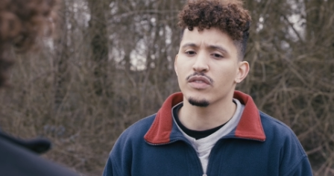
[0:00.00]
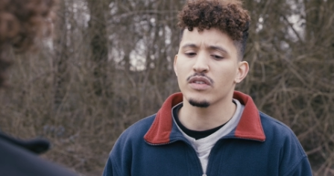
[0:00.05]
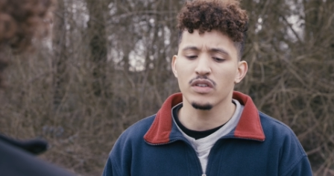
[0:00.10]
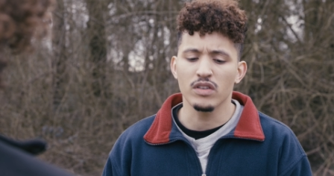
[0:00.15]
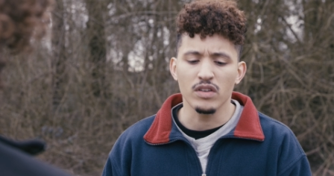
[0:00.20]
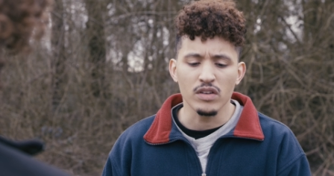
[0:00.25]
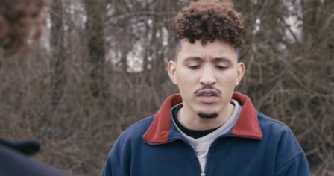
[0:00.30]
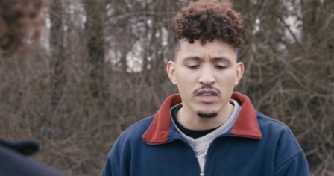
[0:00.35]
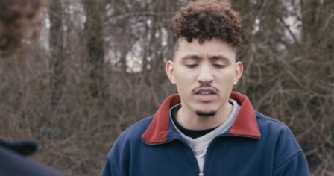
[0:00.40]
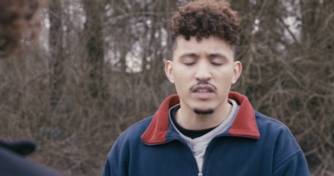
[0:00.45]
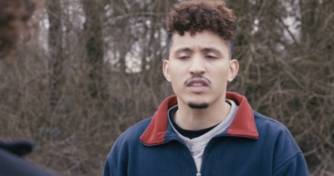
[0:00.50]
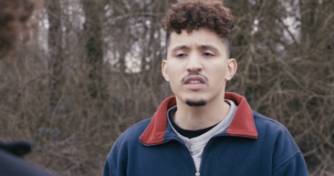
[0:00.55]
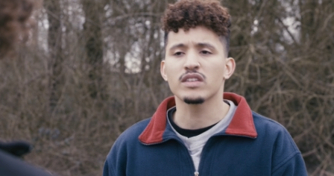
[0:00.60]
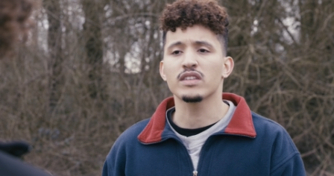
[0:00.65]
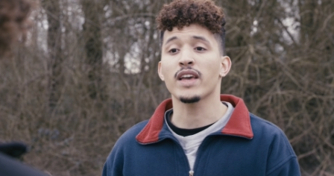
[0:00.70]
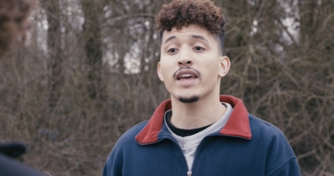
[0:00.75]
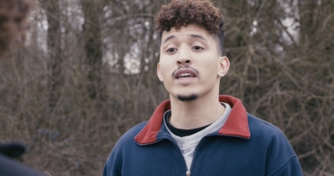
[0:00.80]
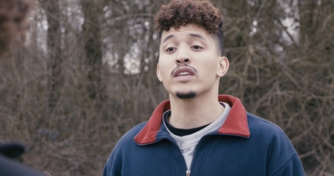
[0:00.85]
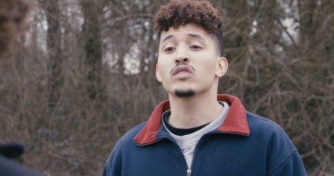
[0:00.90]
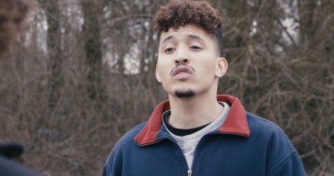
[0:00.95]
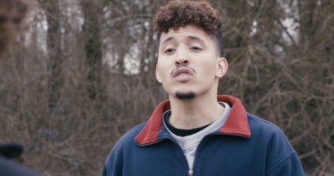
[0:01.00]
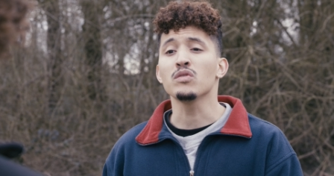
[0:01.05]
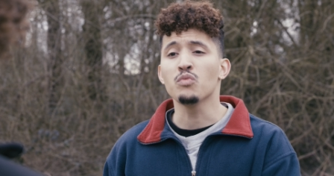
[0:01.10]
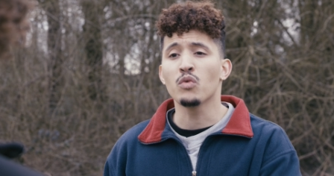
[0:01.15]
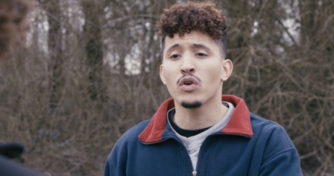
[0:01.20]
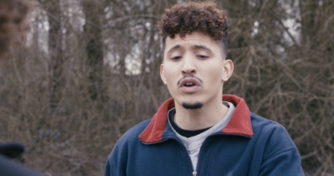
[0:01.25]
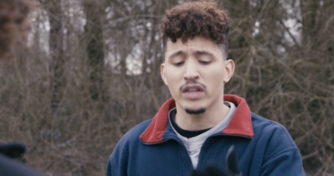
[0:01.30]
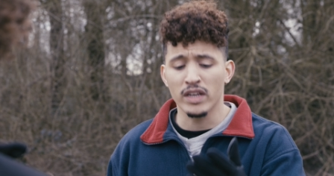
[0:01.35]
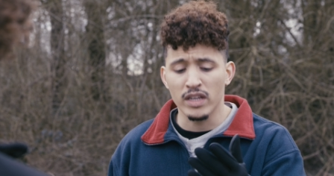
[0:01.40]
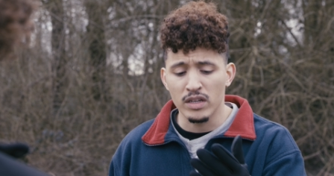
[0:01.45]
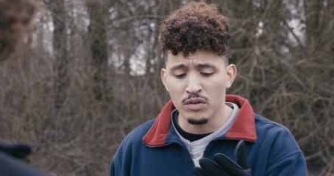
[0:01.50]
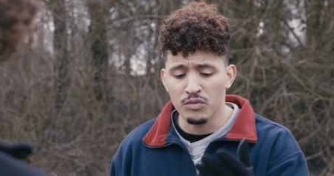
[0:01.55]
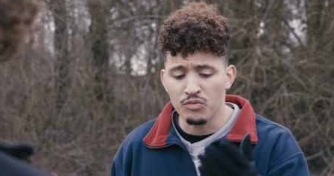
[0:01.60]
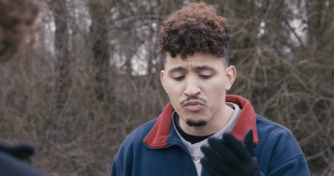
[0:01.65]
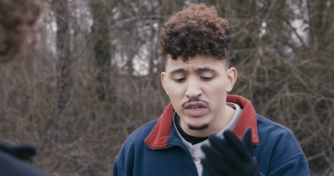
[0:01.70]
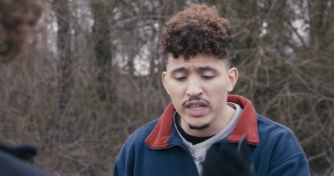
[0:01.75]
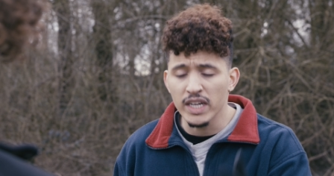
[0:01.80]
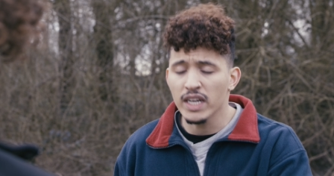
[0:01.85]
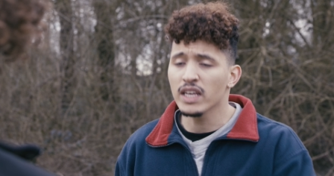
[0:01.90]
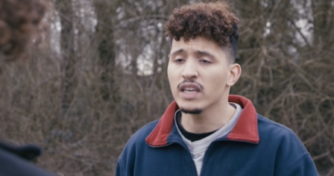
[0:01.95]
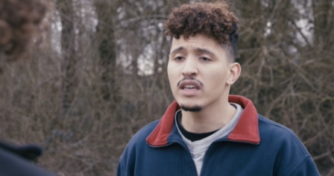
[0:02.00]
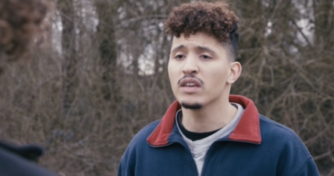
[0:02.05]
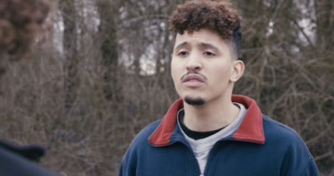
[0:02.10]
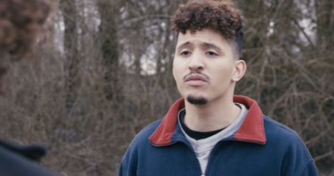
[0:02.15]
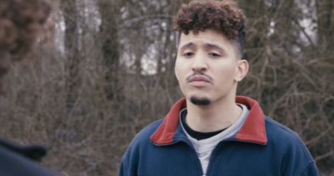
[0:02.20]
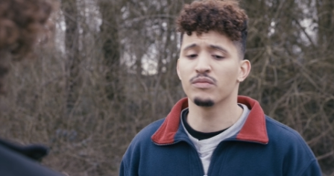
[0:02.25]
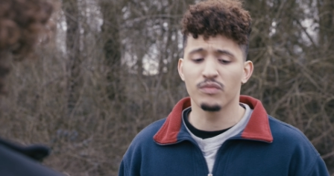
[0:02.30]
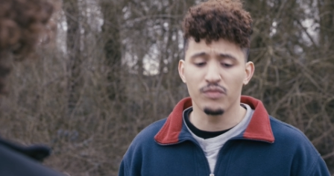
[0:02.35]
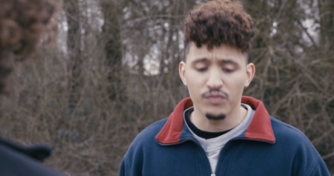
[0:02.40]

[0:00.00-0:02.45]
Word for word: For goodness sake, someone in a really